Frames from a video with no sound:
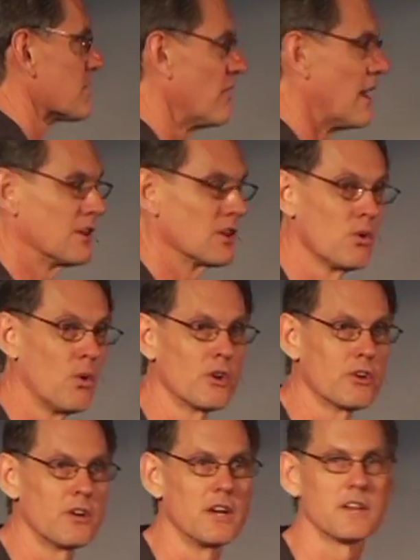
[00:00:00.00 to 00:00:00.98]
around the
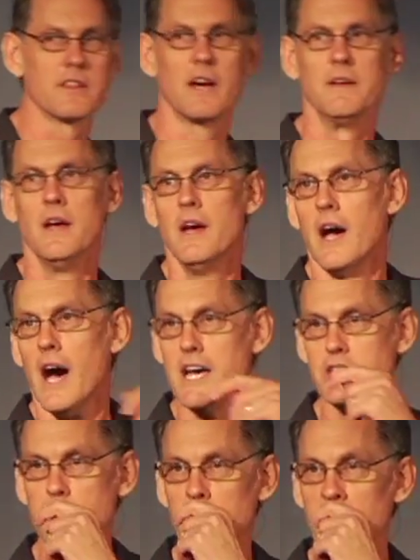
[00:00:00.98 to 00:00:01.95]
corner into the
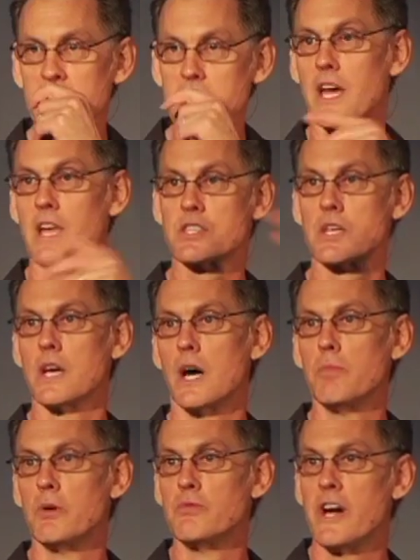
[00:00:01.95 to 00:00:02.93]
hospital. He takes a
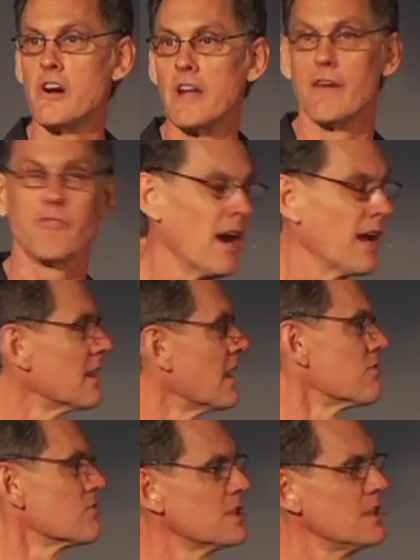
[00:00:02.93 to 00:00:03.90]
gulp of air, never had
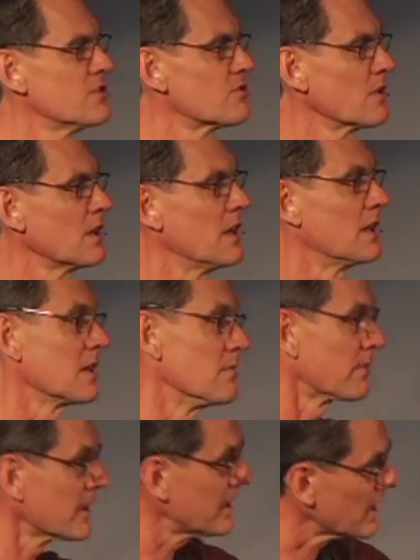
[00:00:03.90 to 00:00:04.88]
another seizure again,
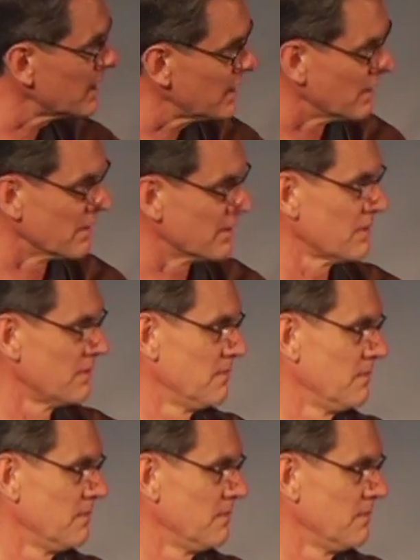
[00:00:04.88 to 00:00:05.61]
completely healed.